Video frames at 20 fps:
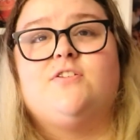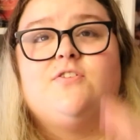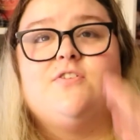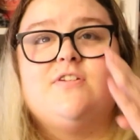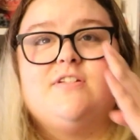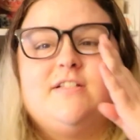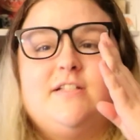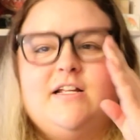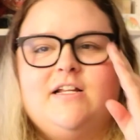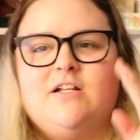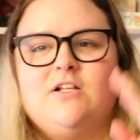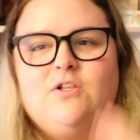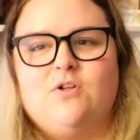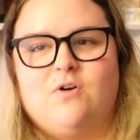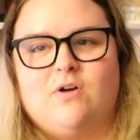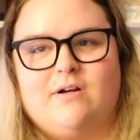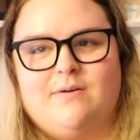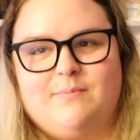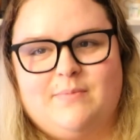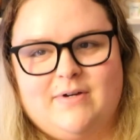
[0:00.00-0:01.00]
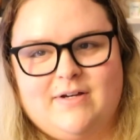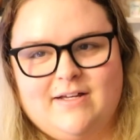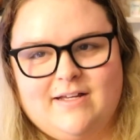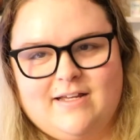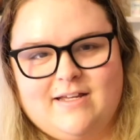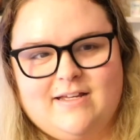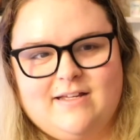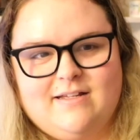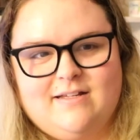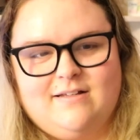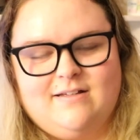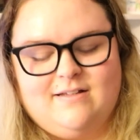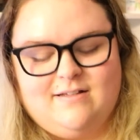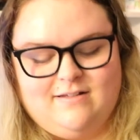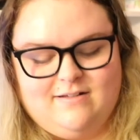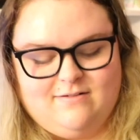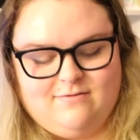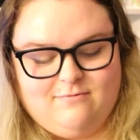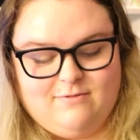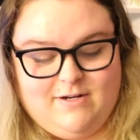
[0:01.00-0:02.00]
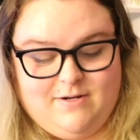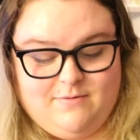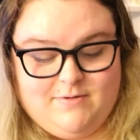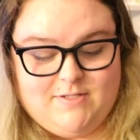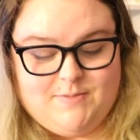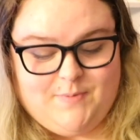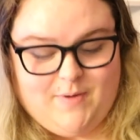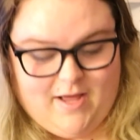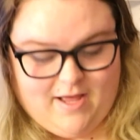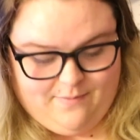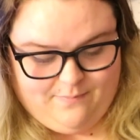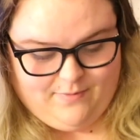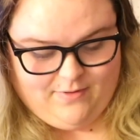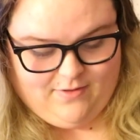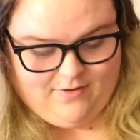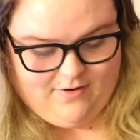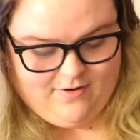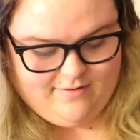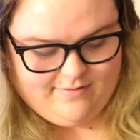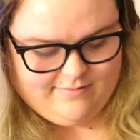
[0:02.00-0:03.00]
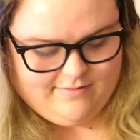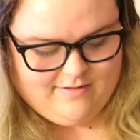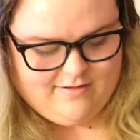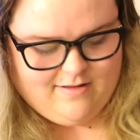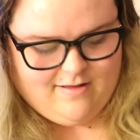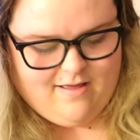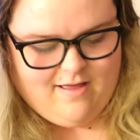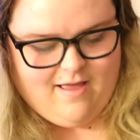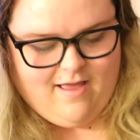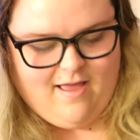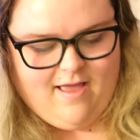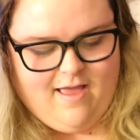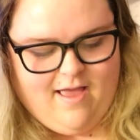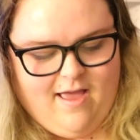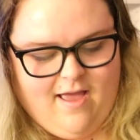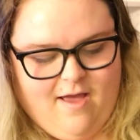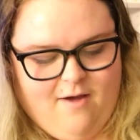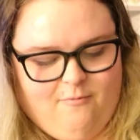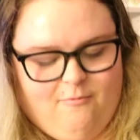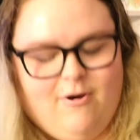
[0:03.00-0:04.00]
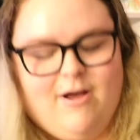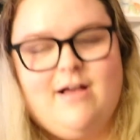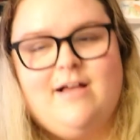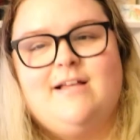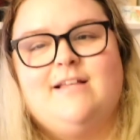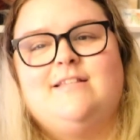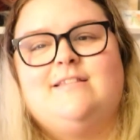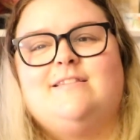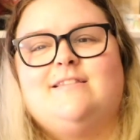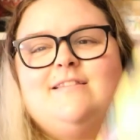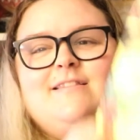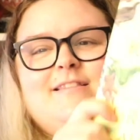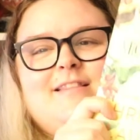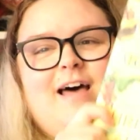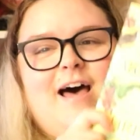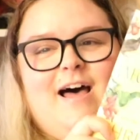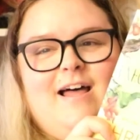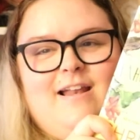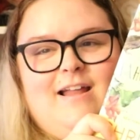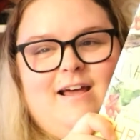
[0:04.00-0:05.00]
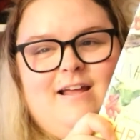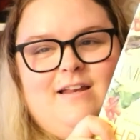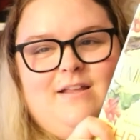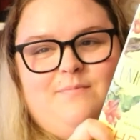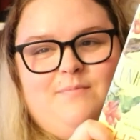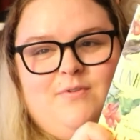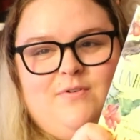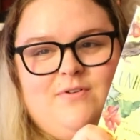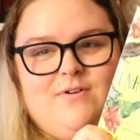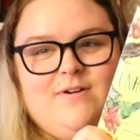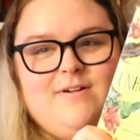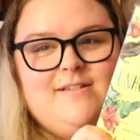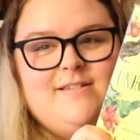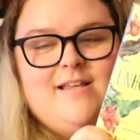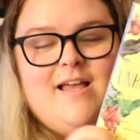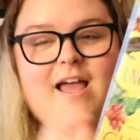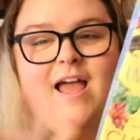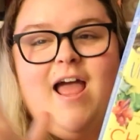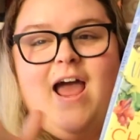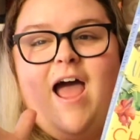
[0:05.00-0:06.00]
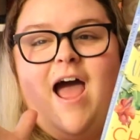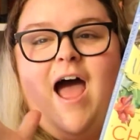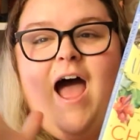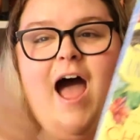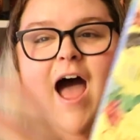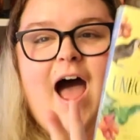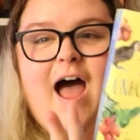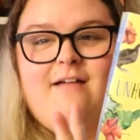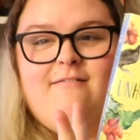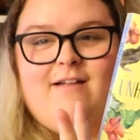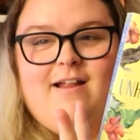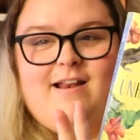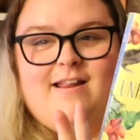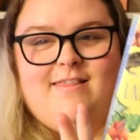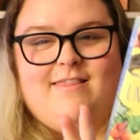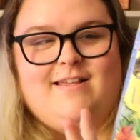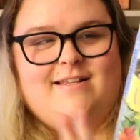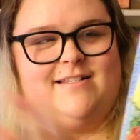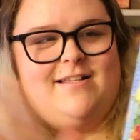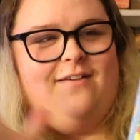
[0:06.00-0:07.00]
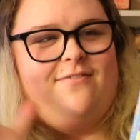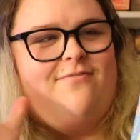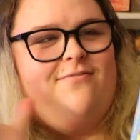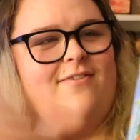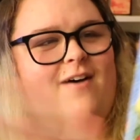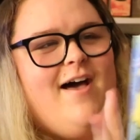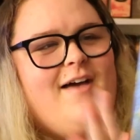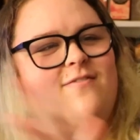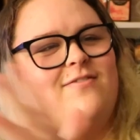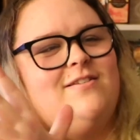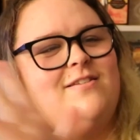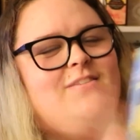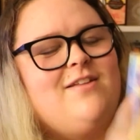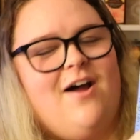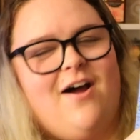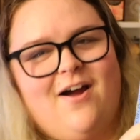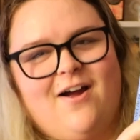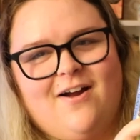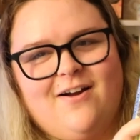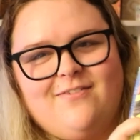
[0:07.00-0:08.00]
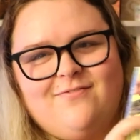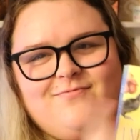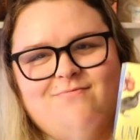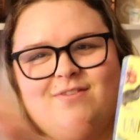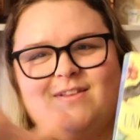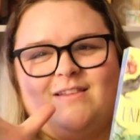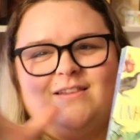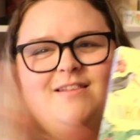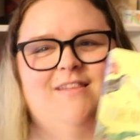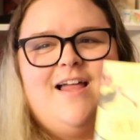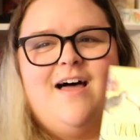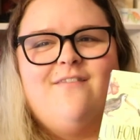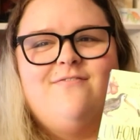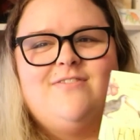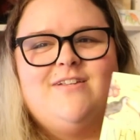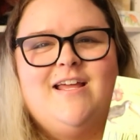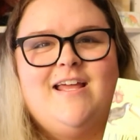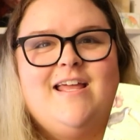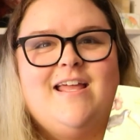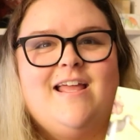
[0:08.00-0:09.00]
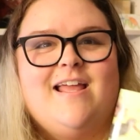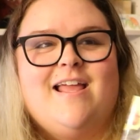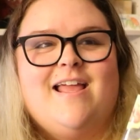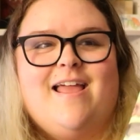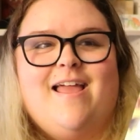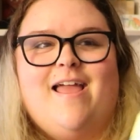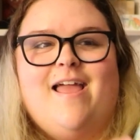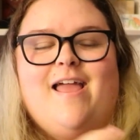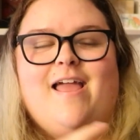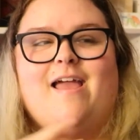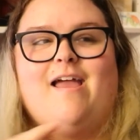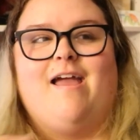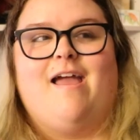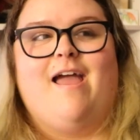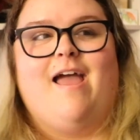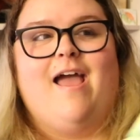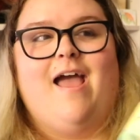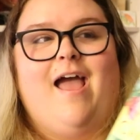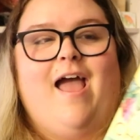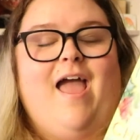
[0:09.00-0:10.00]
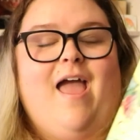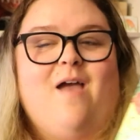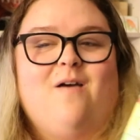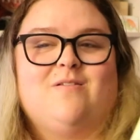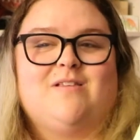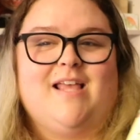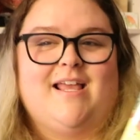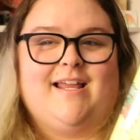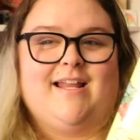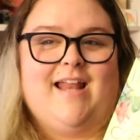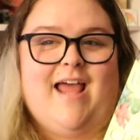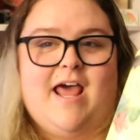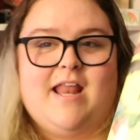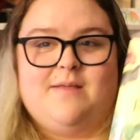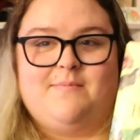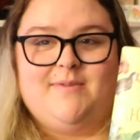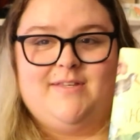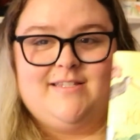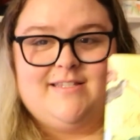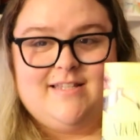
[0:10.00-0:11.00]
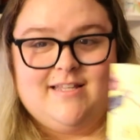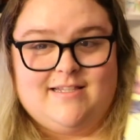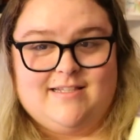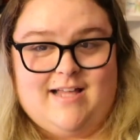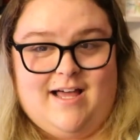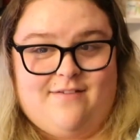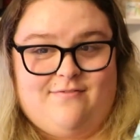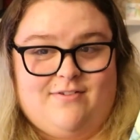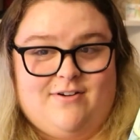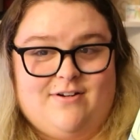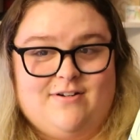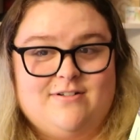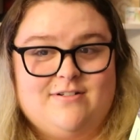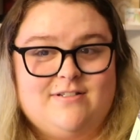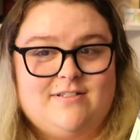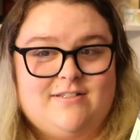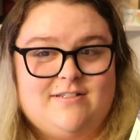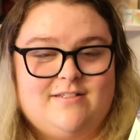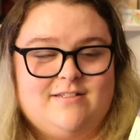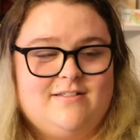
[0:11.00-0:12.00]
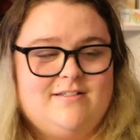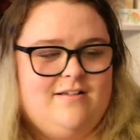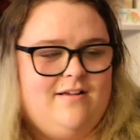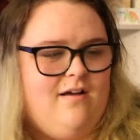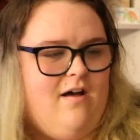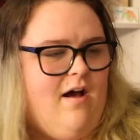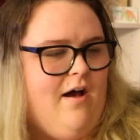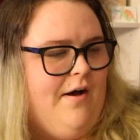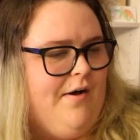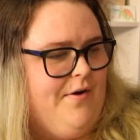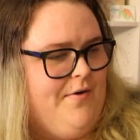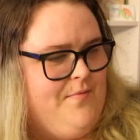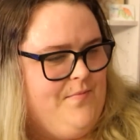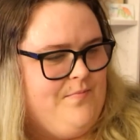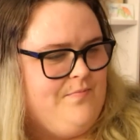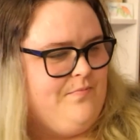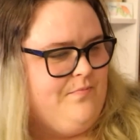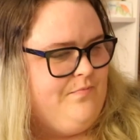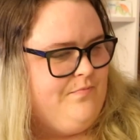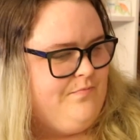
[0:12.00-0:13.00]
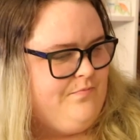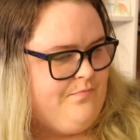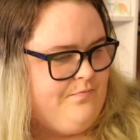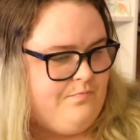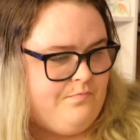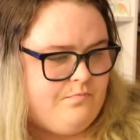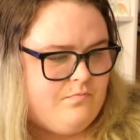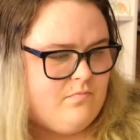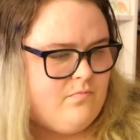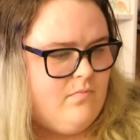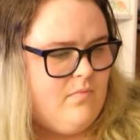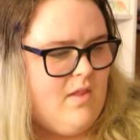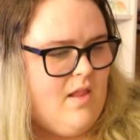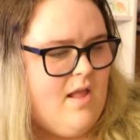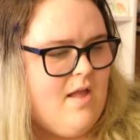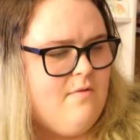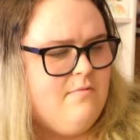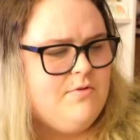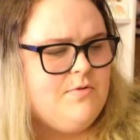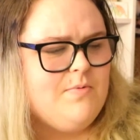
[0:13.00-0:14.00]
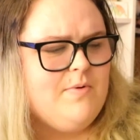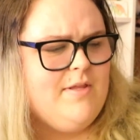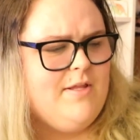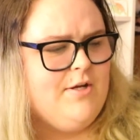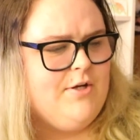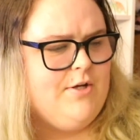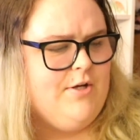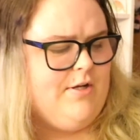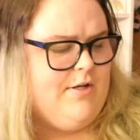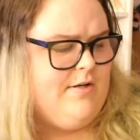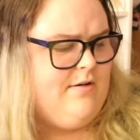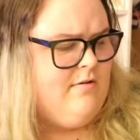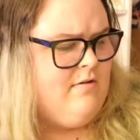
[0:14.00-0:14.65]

Christina Lauren book, when it was popular, was The Unhoneymooners. I rated this a 5-star, loved it. It was like an enemies to lovers. It was really good.